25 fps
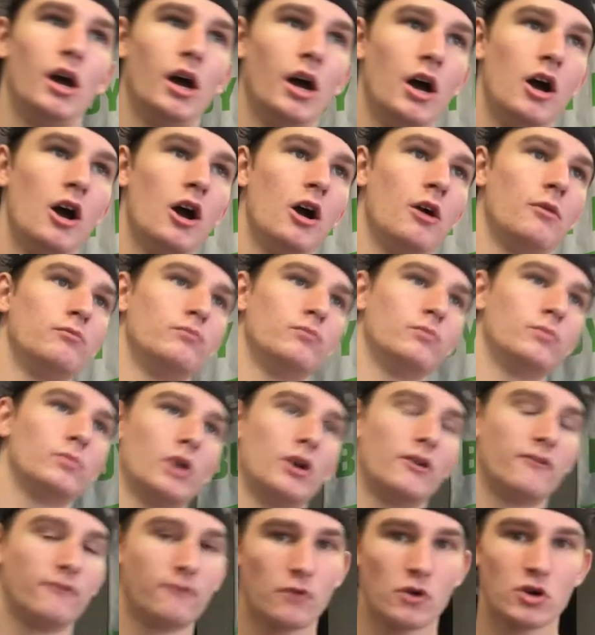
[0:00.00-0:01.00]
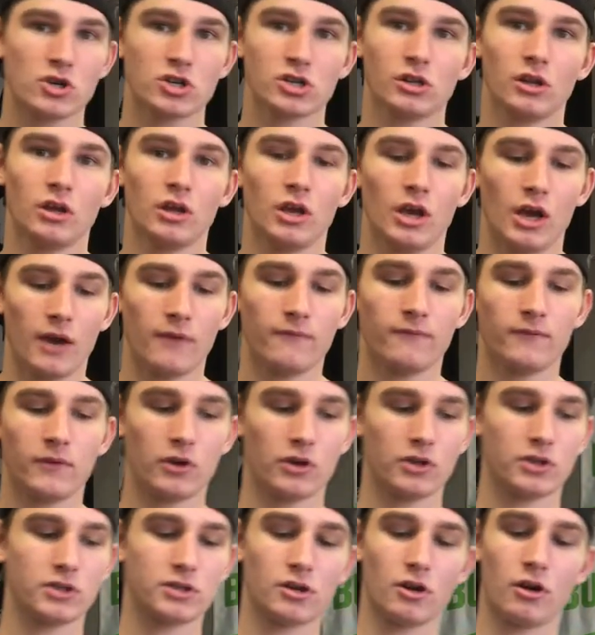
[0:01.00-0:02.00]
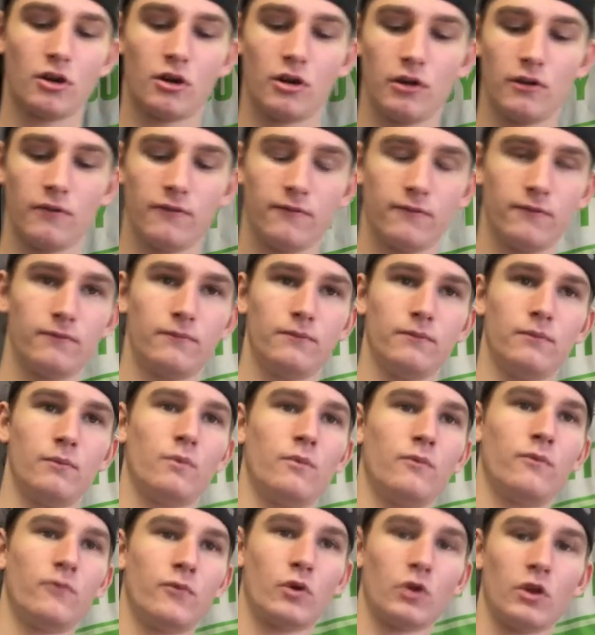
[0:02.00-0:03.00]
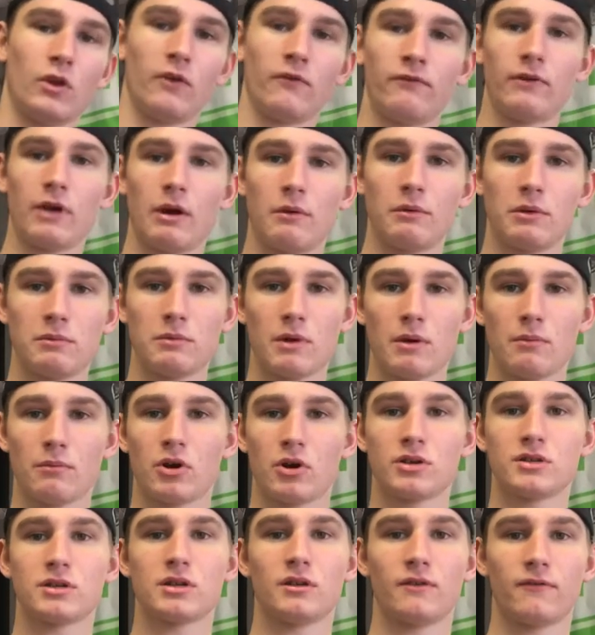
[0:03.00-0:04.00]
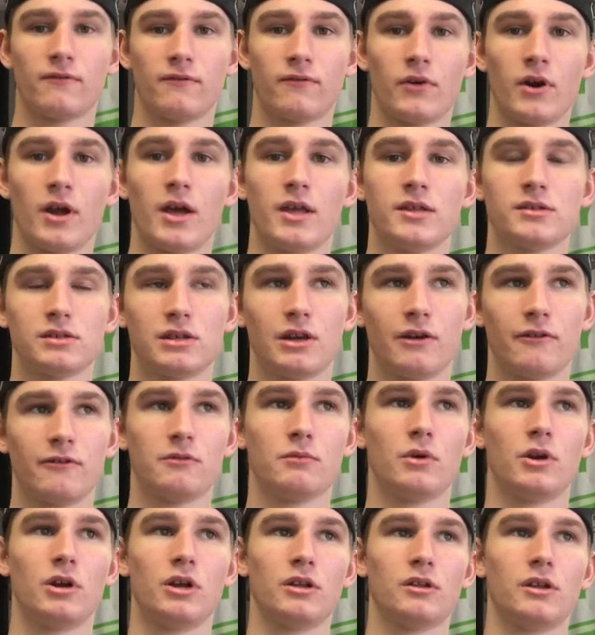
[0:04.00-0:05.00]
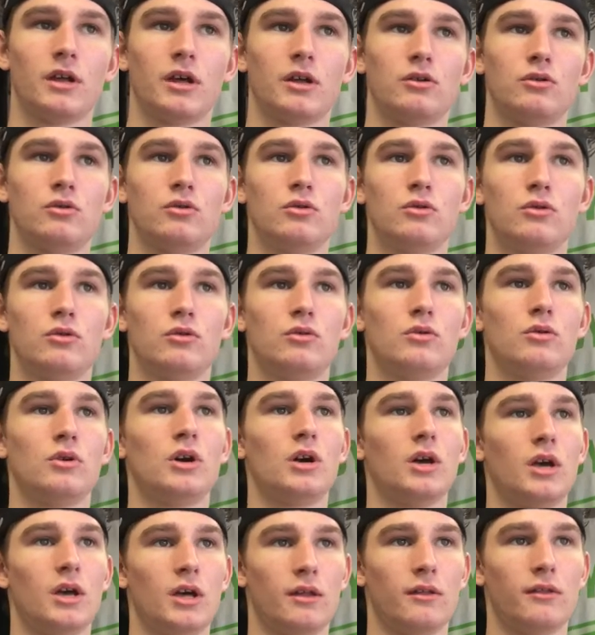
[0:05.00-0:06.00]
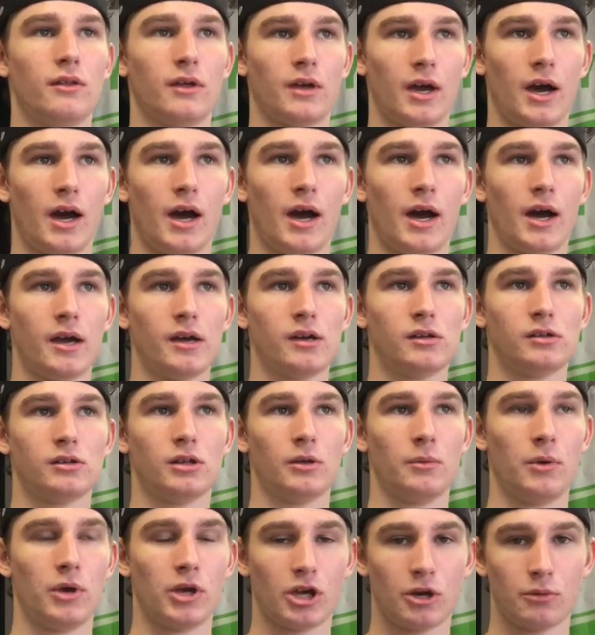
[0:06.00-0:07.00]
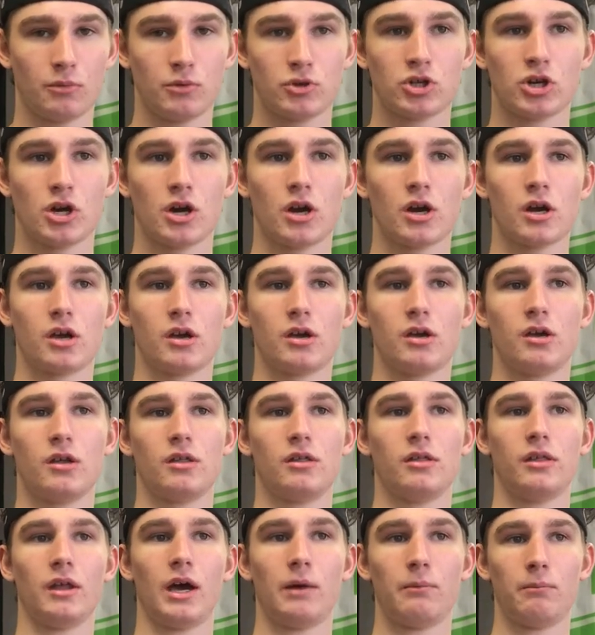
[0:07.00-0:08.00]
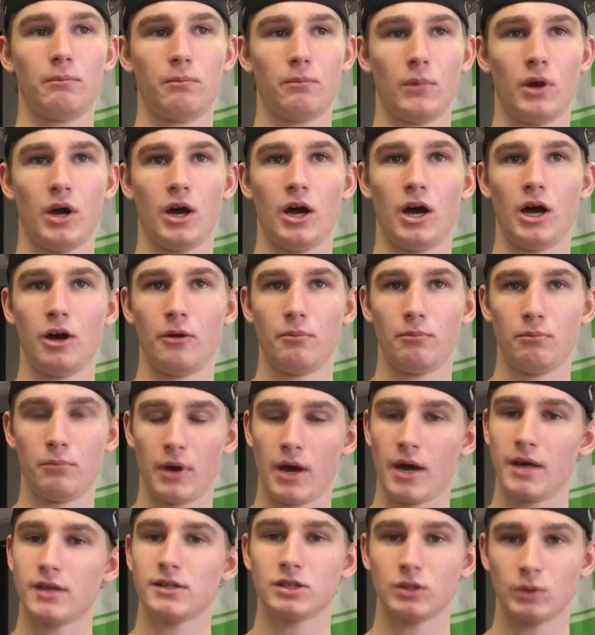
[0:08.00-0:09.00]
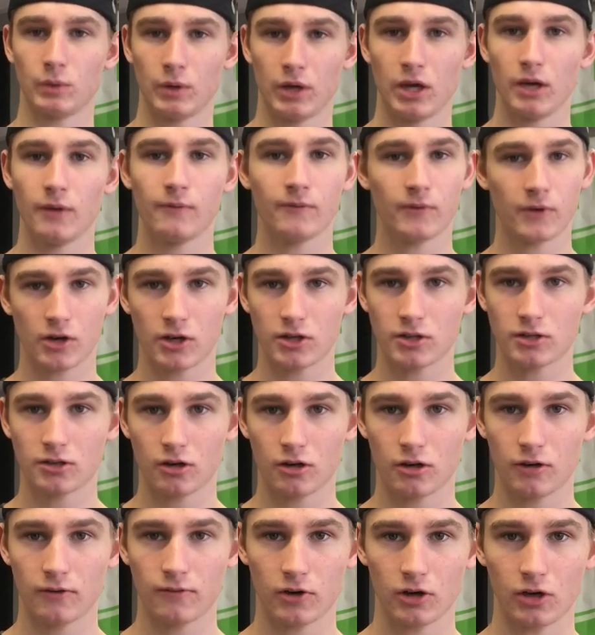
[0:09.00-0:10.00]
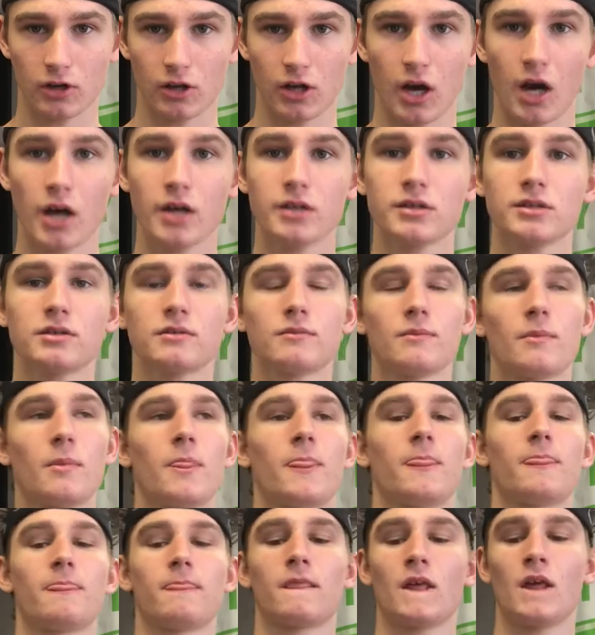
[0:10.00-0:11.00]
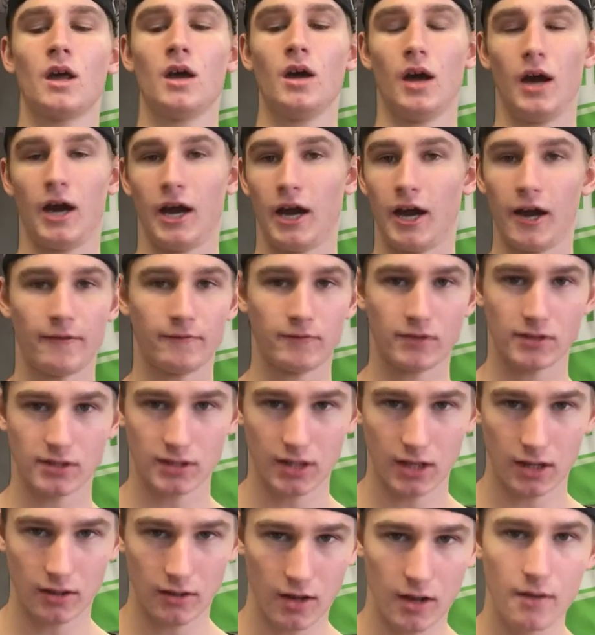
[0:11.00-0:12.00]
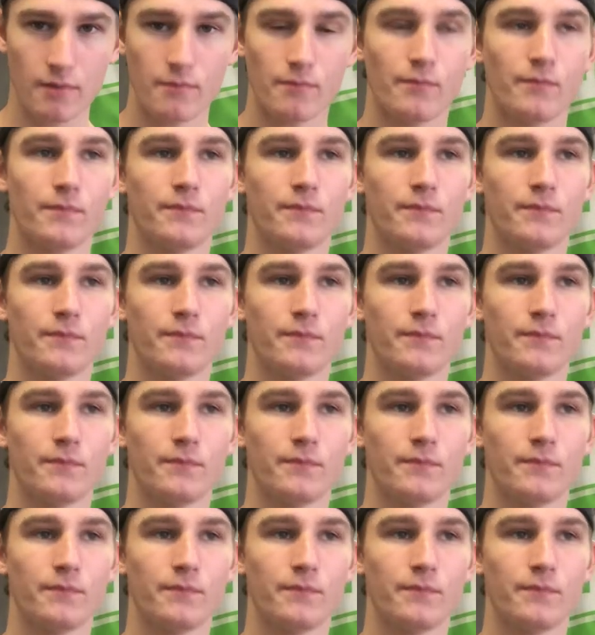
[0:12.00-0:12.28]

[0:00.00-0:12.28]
Um, unfortunately, I'm very sorry for the family members and the friends and everybody that knew the guy in the pickup truck that uh, passed away. I'm very sorry for your loss. I have to say that.